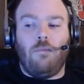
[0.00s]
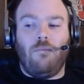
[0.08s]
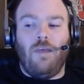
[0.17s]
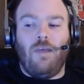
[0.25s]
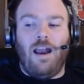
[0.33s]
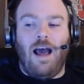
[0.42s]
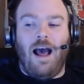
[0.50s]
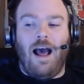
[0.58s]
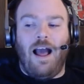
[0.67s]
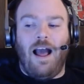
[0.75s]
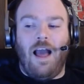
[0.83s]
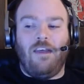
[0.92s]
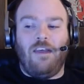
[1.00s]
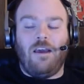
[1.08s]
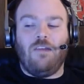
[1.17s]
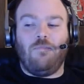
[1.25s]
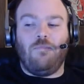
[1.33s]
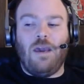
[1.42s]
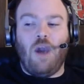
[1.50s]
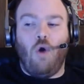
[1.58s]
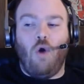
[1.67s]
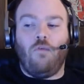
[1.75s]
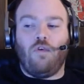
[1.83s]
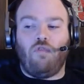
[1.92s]
then I think he's being
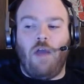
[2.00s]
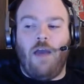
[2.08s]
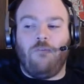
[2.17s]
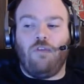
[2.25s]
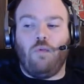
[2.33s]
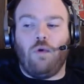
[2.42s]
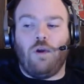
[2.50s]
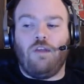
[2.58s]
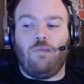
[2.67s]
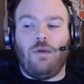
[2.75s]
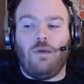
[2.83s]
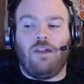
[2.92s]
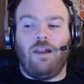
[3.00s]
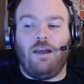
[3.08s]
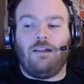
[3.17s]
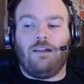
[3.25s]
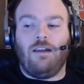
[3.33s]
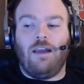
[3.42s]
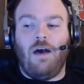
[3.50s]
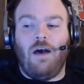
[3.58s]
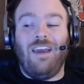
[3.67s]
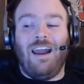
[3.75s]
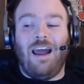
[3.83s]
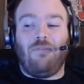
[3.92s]
overdrafted where he's being selected now,
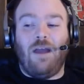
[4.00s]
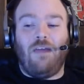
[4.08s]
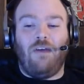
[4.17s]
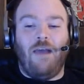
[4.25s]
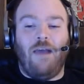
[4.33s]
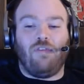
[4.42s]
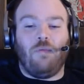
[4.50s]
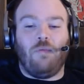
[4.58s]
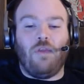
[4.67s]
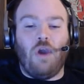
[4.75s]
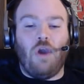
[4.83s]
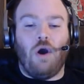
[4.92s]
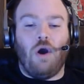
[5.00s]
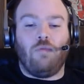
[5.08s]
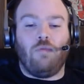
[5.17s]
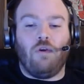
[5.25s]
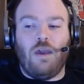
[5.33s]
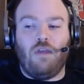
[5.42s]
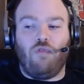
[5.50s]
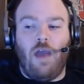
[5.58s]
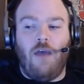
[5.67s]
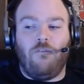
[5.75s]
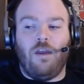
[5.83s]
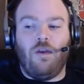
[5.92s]
and I'd rather have some of the arms that are being
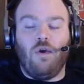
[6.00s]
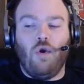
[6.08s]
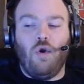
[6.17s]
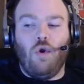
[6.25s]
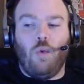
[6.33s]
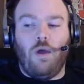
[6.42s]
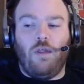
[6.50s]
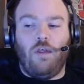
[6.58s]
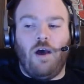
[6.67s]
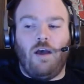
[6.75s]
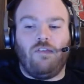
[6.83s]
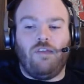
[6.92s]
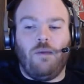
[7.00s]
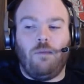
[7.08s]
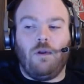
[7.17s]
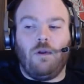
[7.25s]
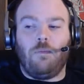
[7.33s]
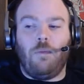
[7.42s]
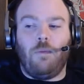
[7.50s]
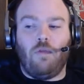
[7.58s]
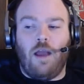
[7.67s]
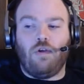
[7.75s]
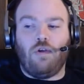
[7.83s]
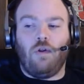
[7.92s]
drafted with similar
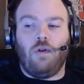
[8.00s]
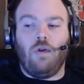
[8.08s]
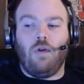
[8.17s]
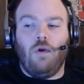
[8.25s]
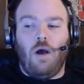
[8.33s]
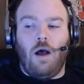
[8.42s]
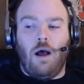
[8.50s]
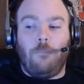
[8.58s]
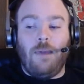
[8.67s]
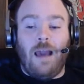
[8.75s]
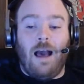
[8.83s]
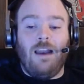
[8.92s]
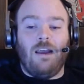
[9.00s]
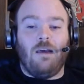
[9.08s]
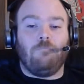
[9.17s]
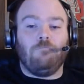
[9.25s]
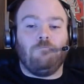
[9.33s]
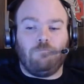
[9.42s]
potential behind him.